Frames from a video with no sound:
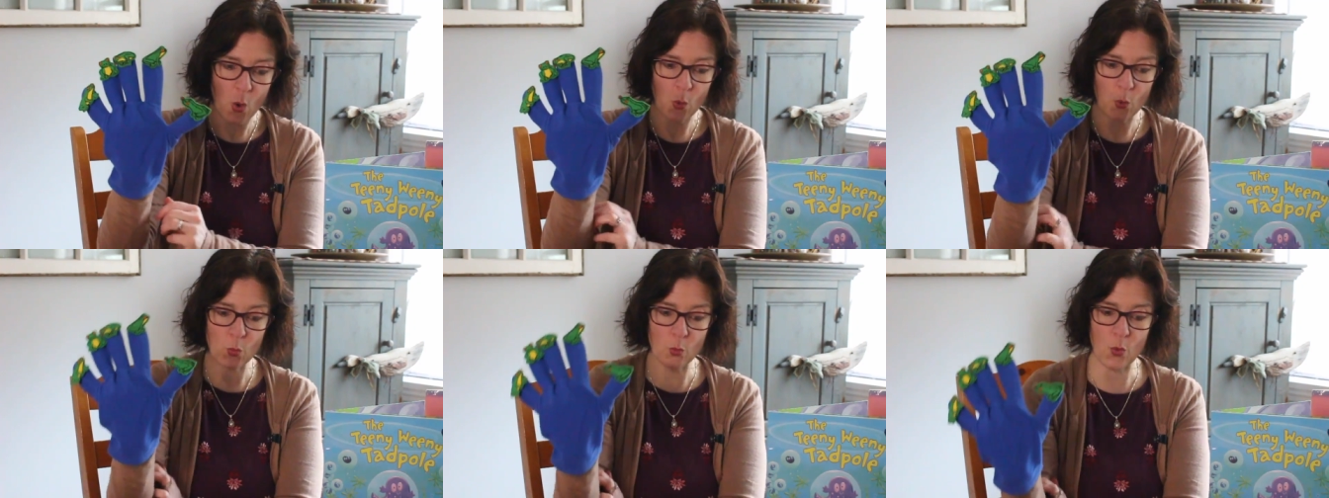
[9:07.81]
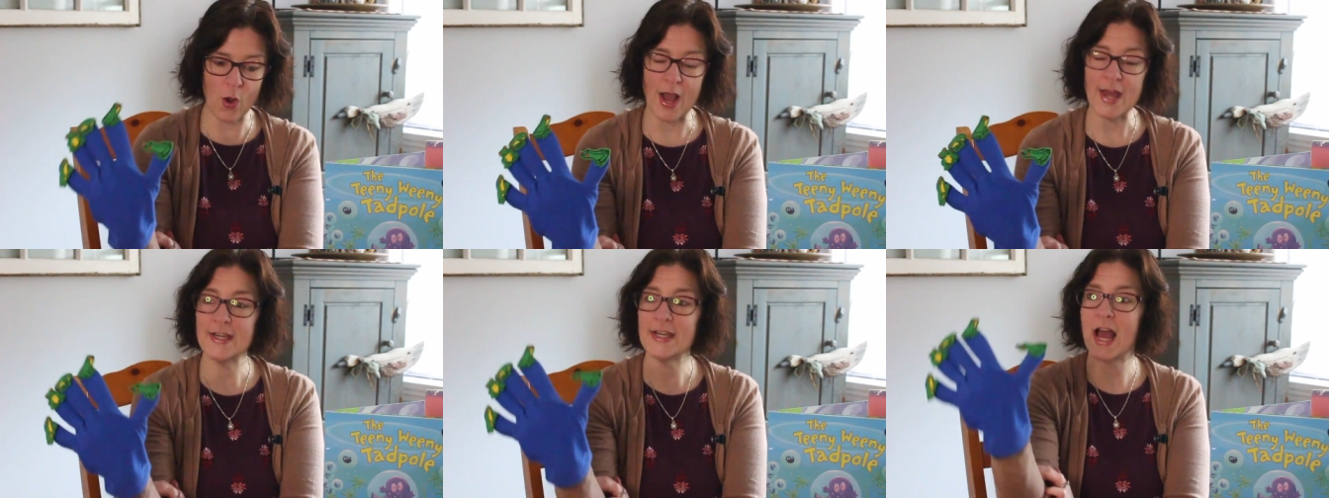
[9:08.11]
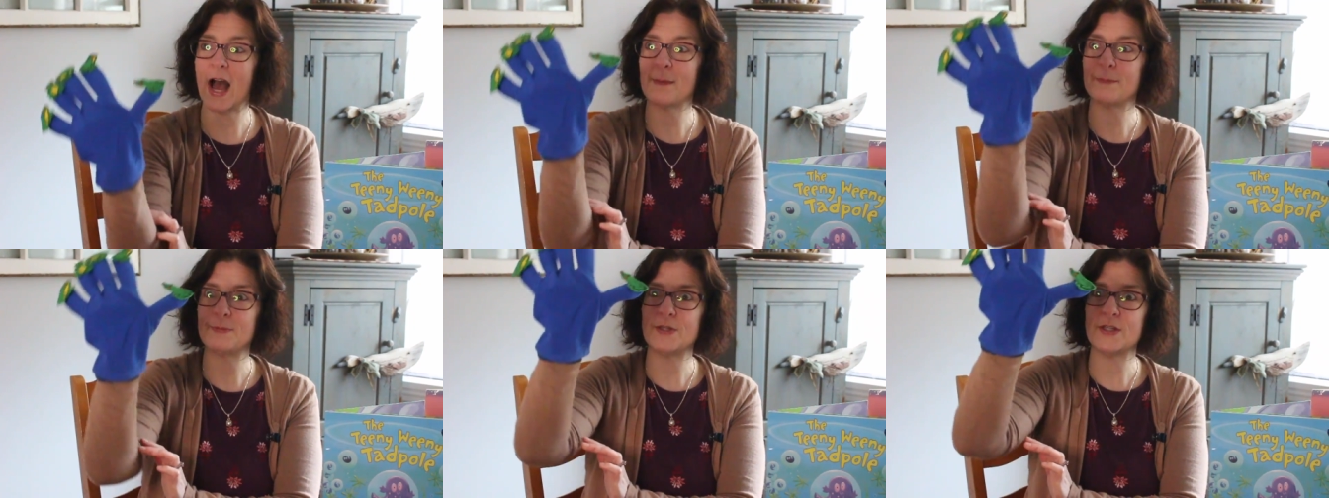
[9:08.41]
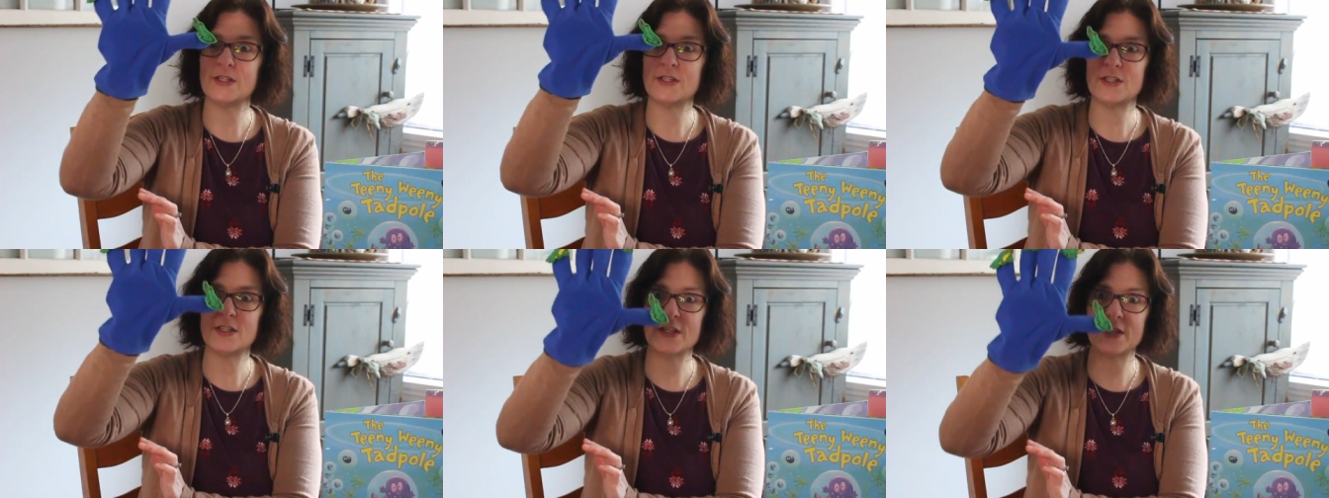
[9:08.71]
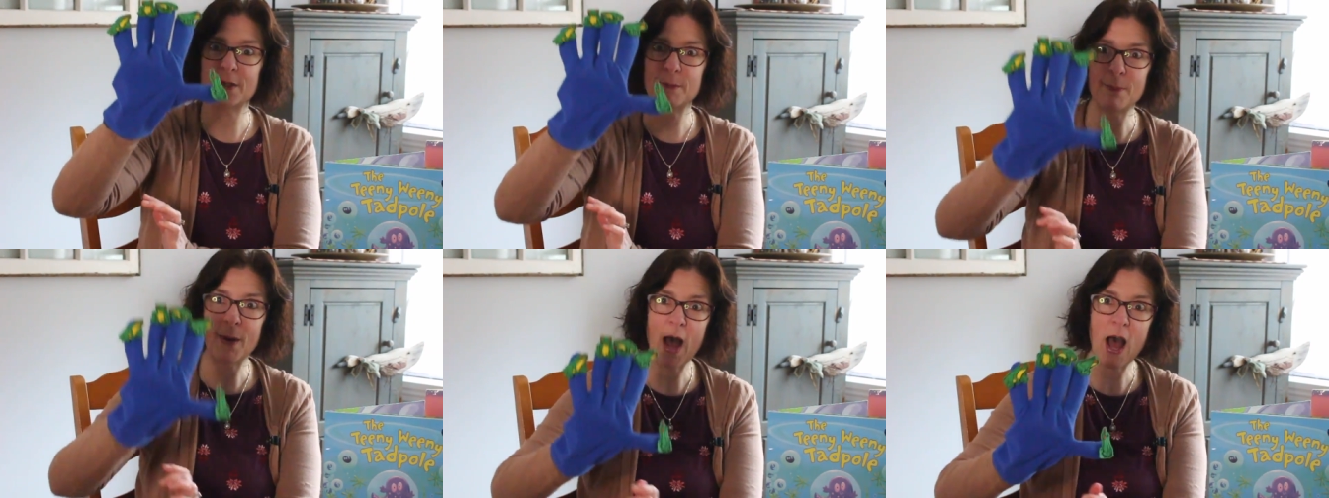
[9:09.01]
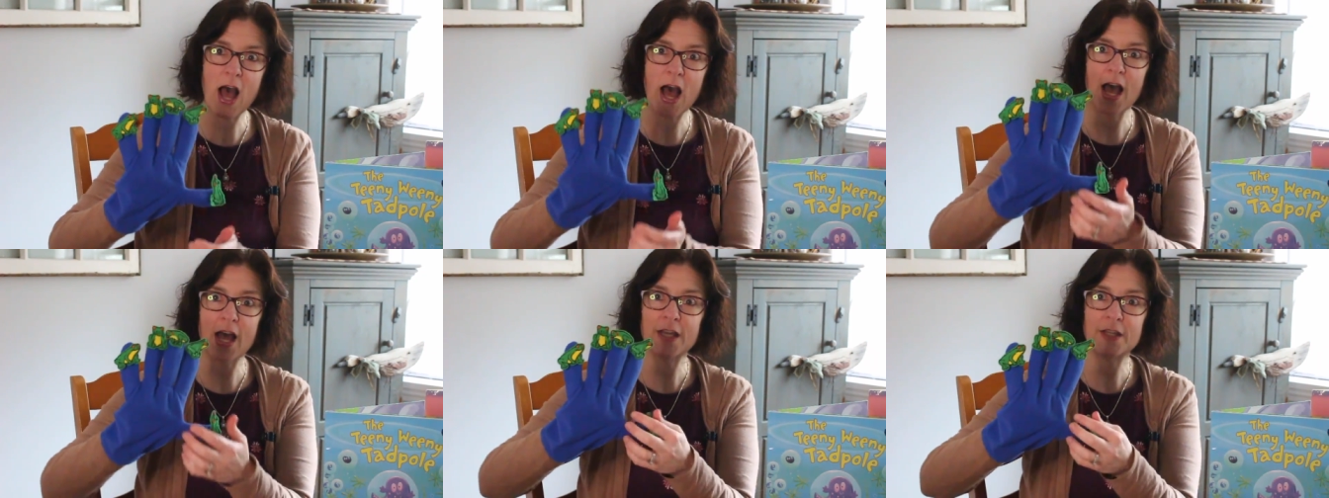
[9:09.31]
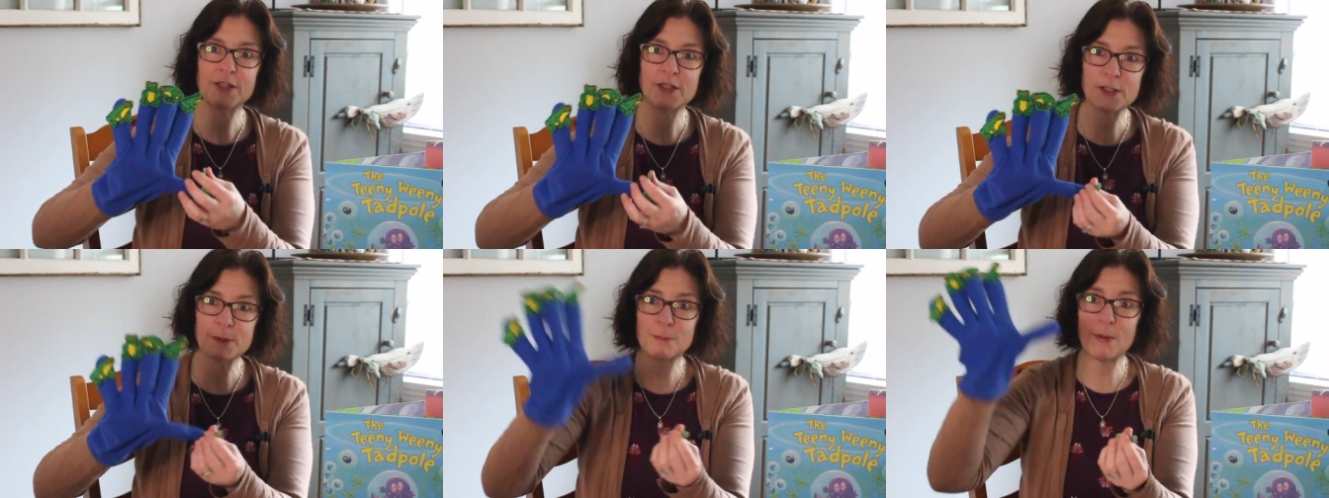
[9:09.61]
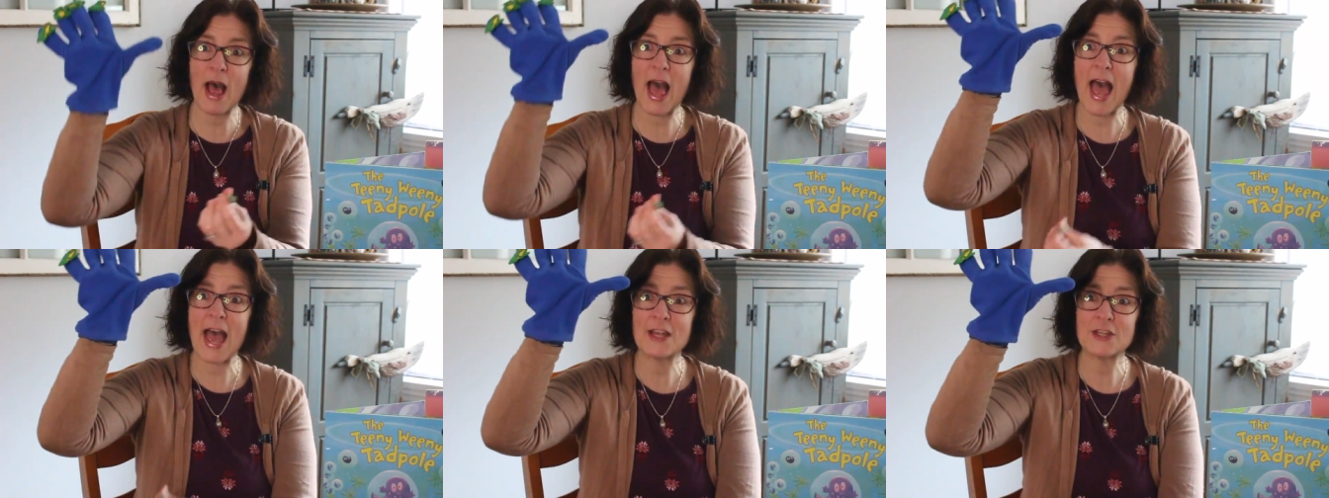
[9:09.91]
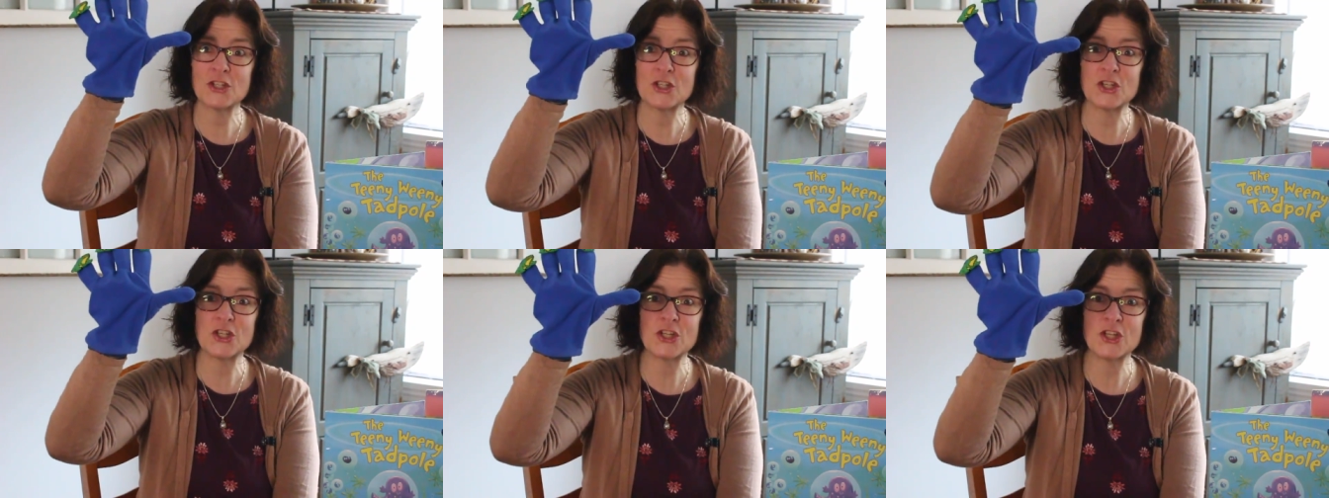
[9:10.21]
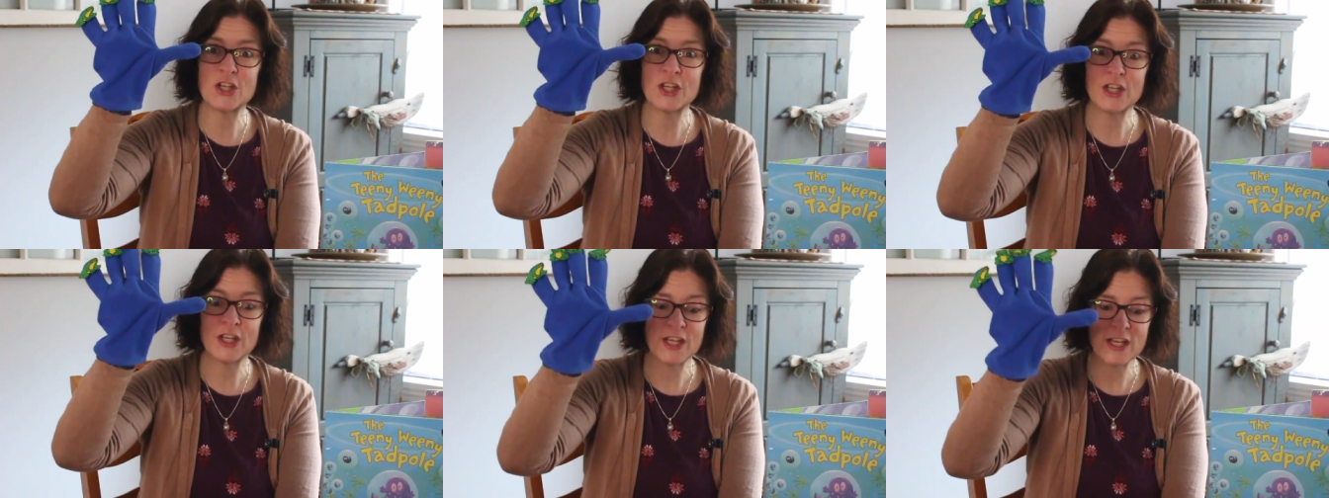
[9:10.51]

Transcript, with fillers: One hopped into the pond, splash,